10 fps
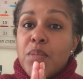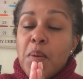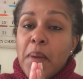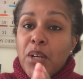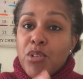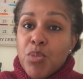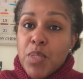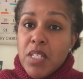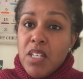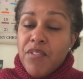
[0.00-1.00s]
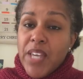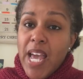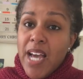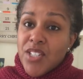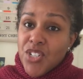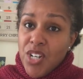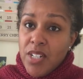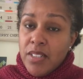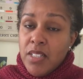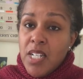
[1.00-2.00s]
to be my Christmas Eve cast
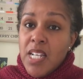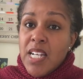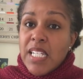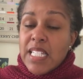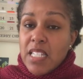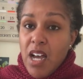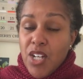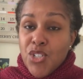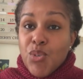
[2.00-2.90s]
on socks.